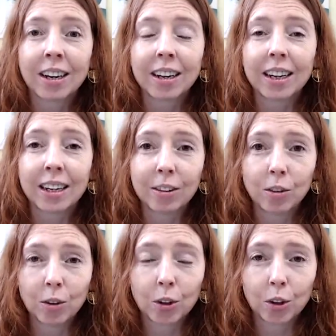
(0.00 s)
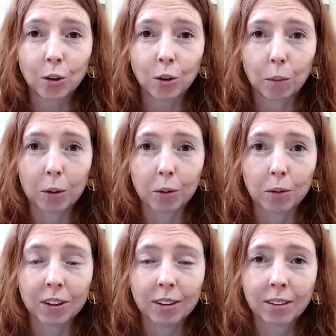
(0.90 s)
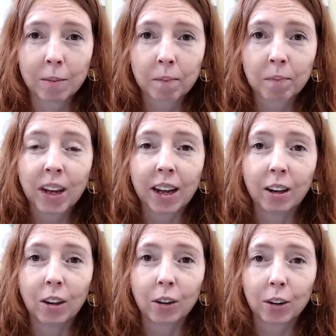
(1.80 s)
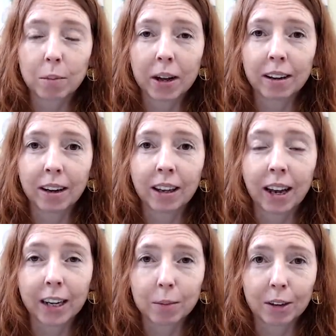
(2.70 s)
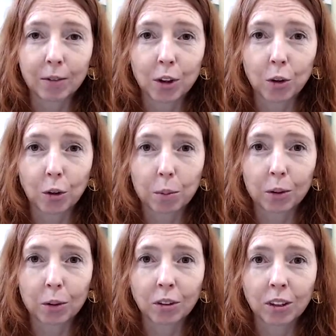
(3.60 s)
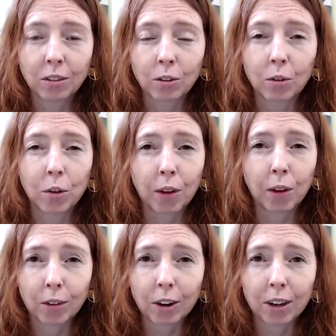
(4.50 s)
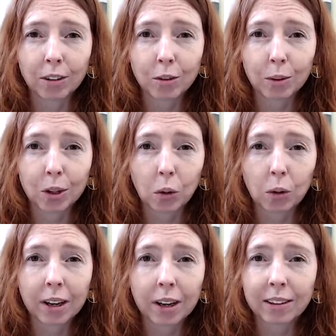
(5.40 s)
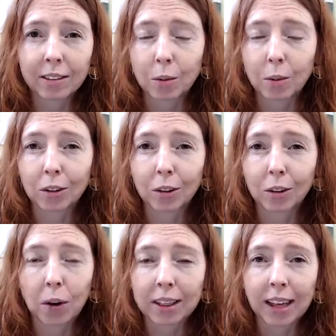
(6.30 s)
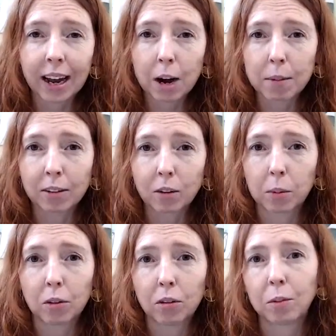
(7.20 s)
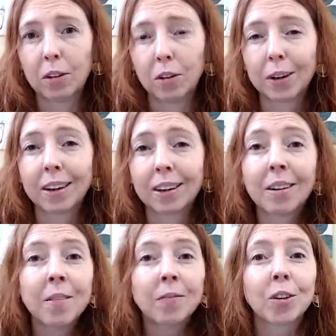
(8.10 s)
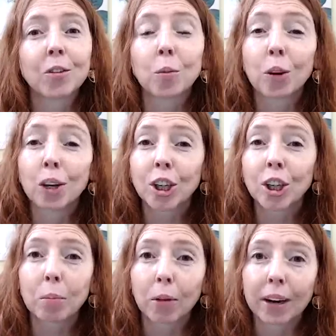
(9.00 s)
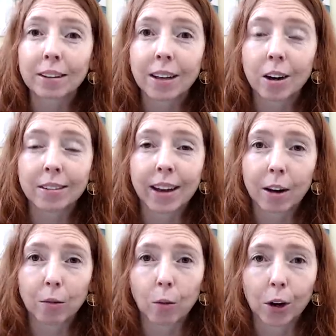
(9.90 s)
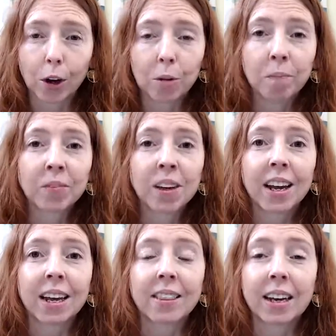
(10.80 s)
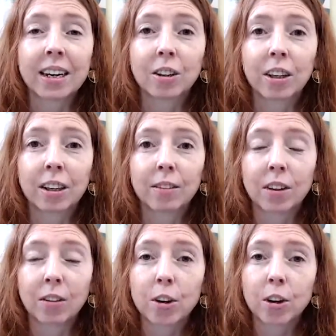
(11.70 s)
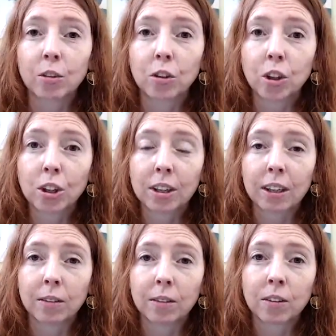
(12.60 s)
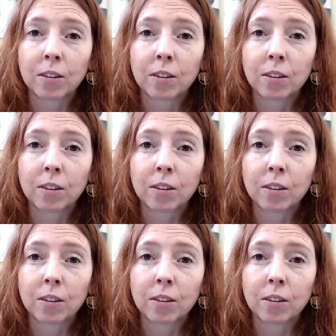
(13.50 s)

into your yoga poses and learn about alignment of the yoga poses. So if you've ever gone to a yoga class and wondered, what the heck am I supposed to be doing? This workshop breaks that all down for you. And then I'll give different alternatives